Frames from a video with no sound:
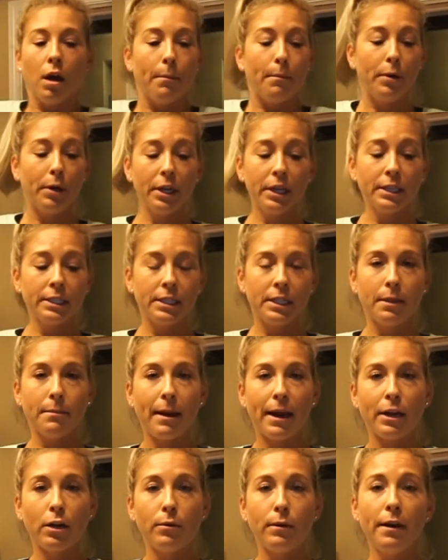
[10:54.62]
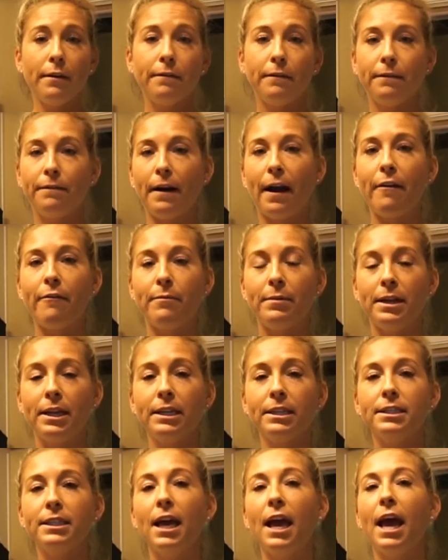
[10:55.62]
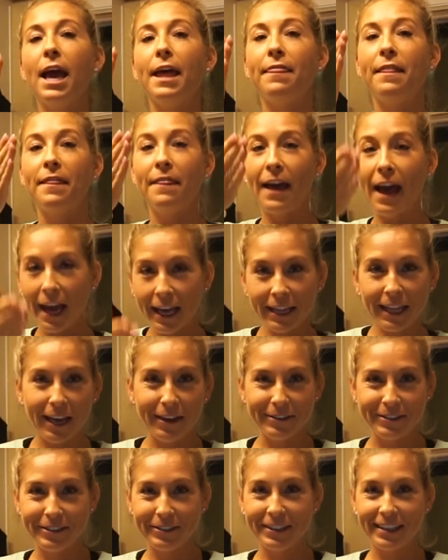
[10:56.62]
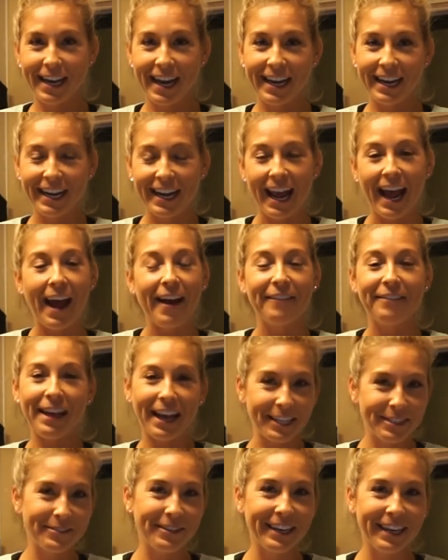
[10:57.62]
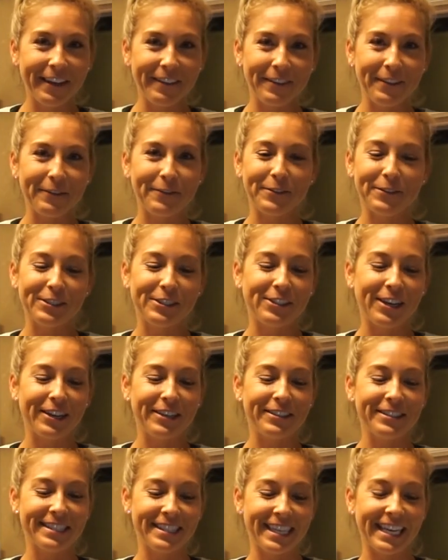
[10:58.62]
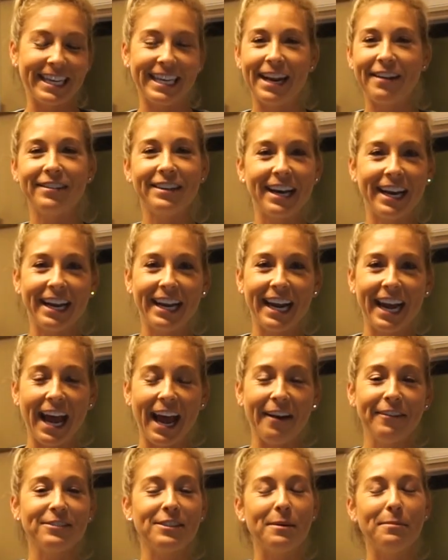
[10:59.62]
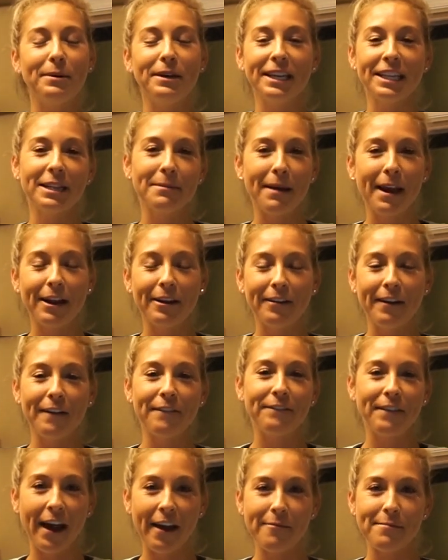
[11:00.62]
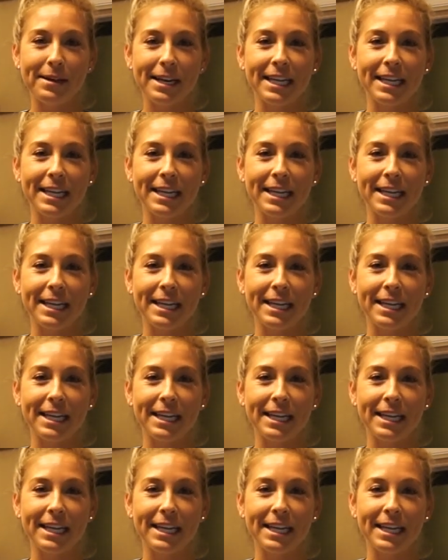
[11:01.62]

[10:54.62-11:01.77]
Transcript: put it into the microwave for 5 minutes, and then that allows you to cut it in half. That's where I get the full struggles, is I can never cut it in half. So I put it in the microwave 5